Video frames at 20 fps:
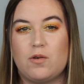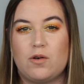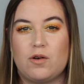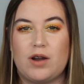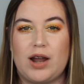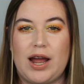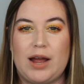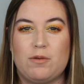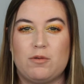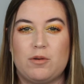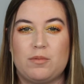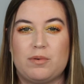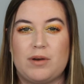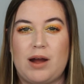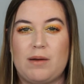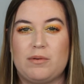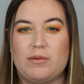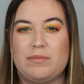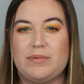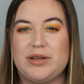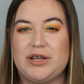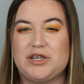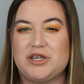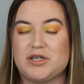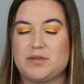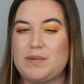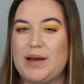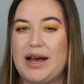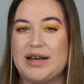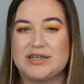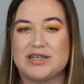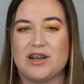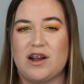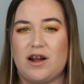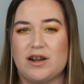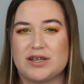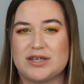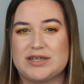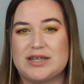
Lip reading: or I will probably just pass it on to